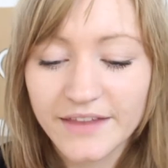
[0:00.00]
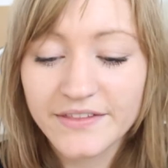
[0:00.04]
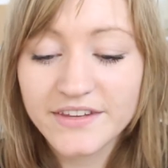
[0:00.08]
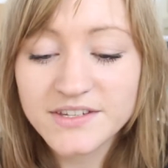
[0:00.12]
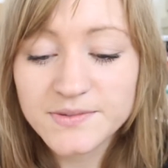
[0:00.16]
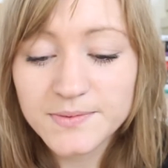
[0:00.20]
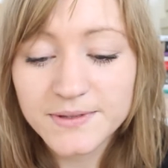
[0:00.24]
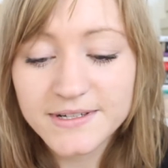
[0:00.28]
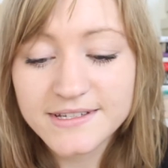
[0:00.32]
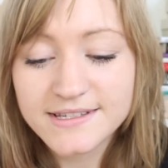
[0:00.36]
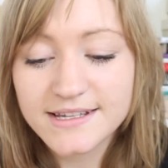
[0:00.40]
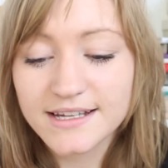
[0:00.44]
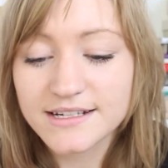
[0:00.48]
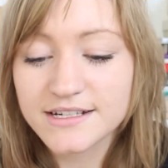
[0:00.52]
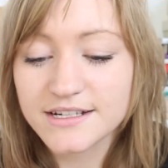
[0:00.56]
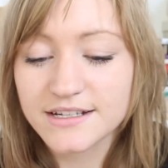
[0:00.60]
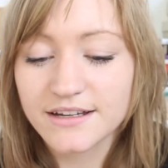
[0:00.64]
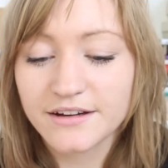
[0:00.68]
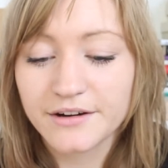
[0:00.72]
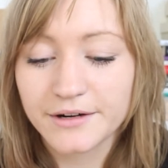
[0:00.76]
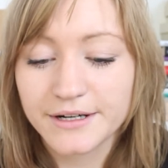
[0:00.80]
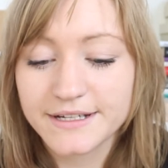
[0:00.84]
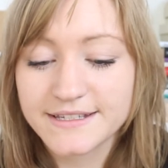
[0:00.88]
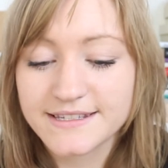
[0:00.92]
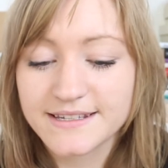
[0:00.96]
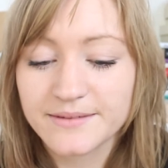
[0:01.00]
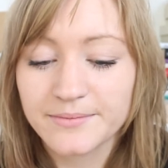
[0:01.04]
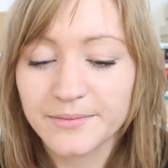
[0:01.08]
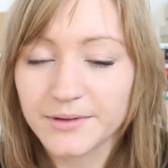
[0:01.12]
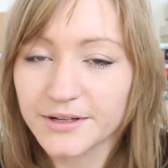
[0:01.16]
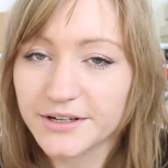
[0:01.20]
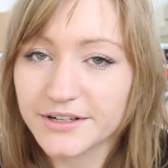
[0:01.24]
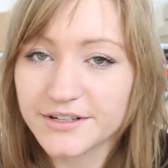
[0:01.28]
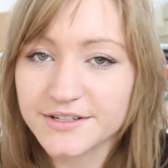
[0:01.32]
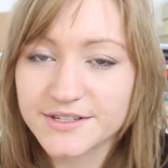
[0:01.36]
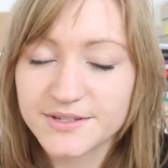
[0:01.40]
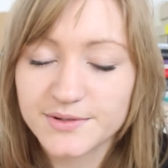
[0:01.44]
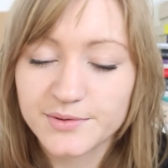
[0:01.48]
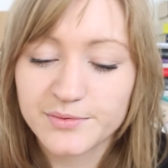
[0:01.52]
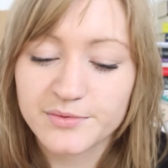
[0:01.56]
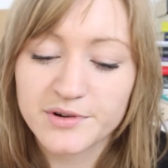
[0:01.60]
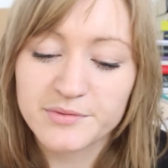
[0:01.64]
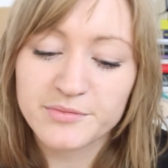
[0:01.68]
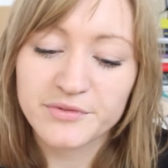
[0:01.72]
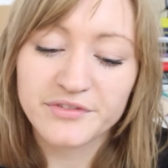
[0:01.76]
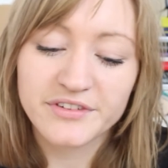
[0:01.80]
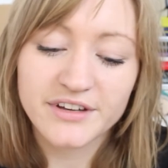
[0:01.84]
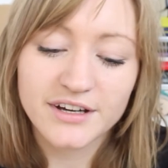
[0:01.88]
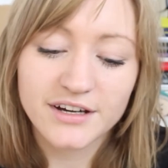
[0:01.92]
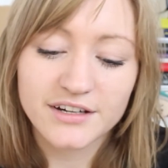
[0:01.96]
And this one is actually quite similar, so we're
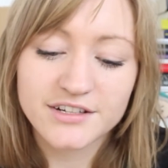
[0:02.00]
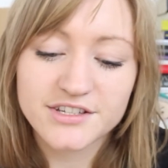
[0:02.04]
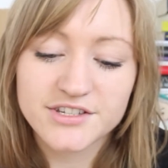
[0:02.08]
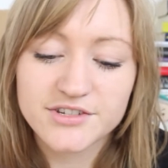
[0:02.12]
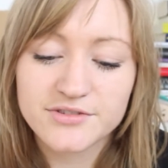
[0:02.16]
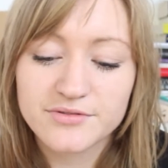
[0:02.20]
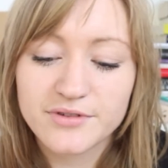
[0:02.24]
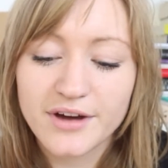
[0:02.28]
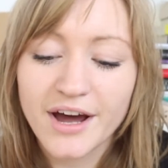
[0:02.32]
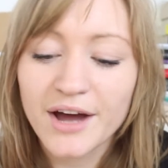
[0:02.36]
moving on to